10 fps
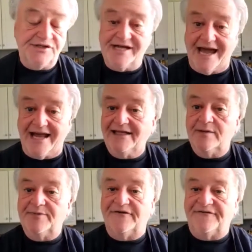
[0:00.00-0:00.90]
you got a
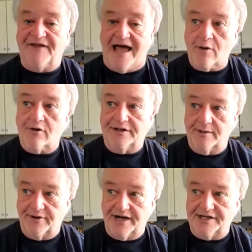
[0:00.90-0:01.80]
little bit of flour in the
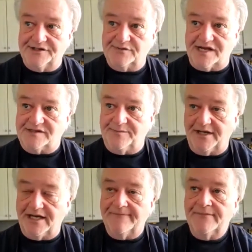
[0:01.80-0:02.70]
Brennan's
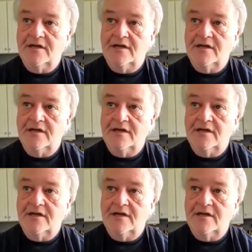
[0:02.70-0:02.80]
recipe.